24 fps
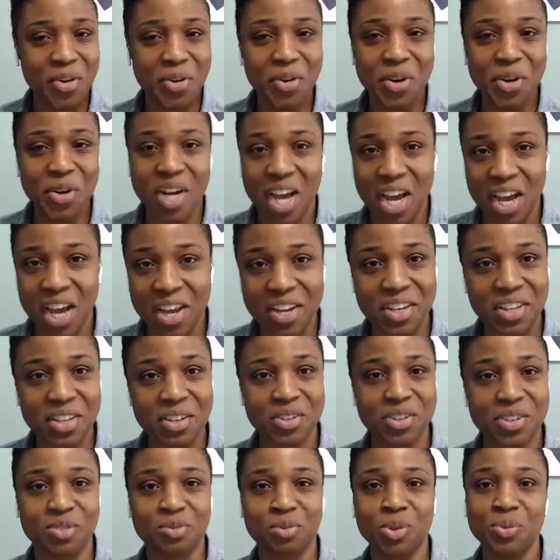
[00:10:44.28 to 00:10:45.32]
not,
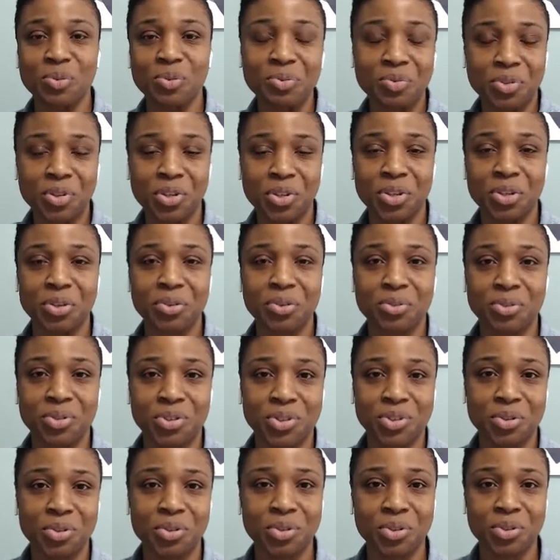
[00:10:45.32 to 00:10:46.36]
there's room for you
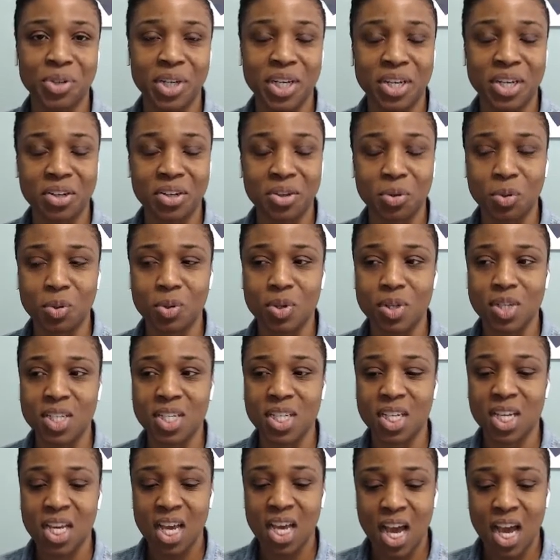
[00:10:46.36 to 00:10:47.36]
to create a course.